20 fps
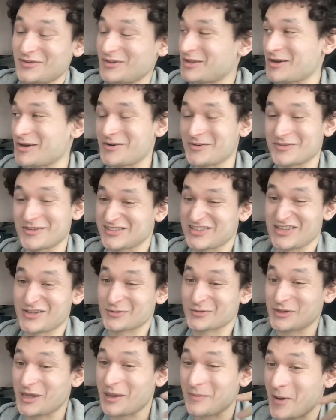even though there's
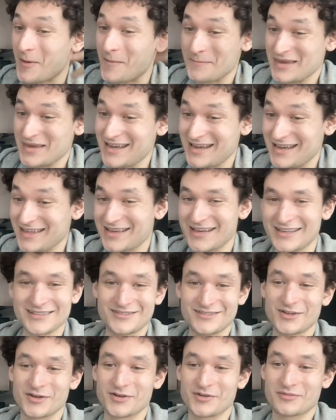nothing really about me
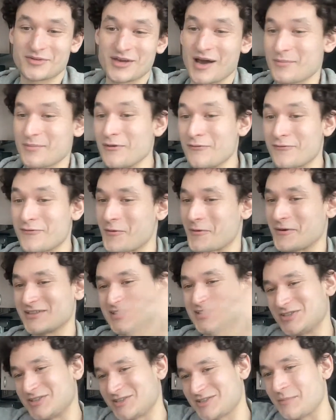that you're coming for.
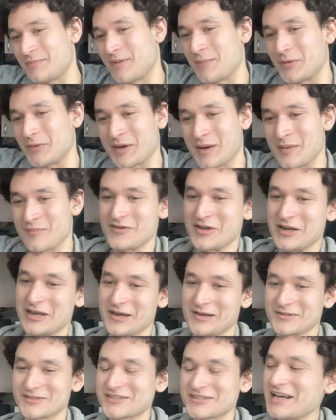It's just the bubblegum
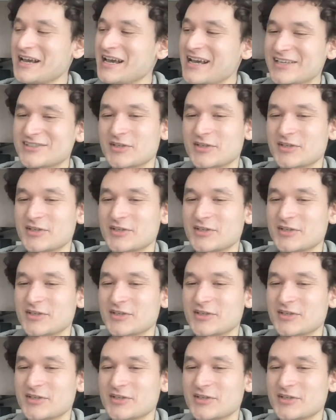videos.